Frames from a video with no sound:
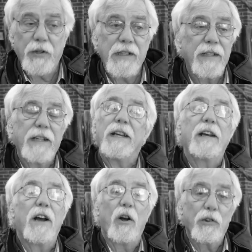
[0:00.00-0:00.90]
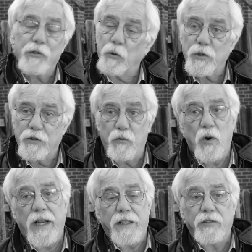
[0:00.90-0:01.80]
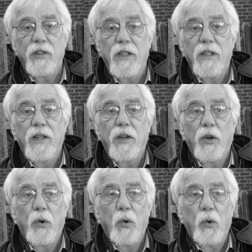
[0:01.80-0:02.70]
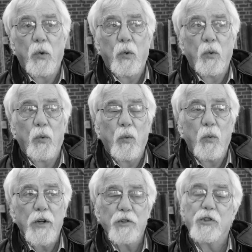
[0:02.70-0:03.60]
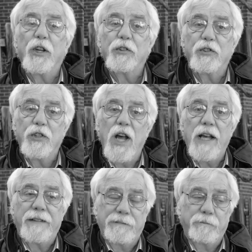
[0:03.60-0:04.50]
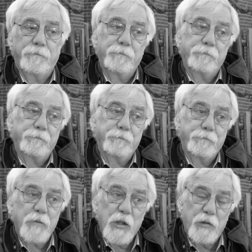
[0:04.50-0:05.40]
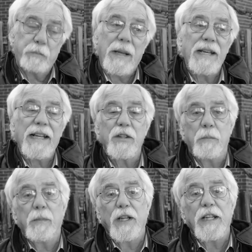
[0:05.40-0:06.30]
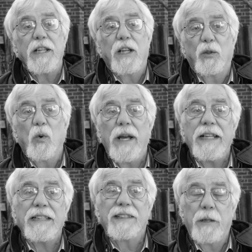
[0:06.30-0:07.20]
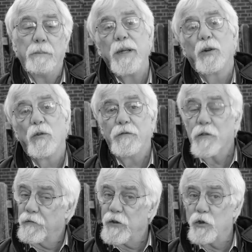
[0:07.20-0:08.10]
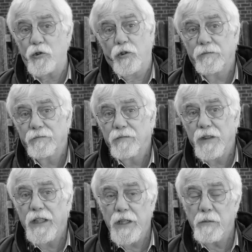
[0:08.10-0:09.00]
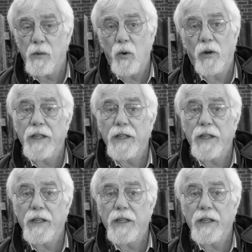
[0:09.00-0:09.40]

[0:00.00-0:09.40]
In all sorts of ways, we're just not spending the money in ways that build for the future anymore.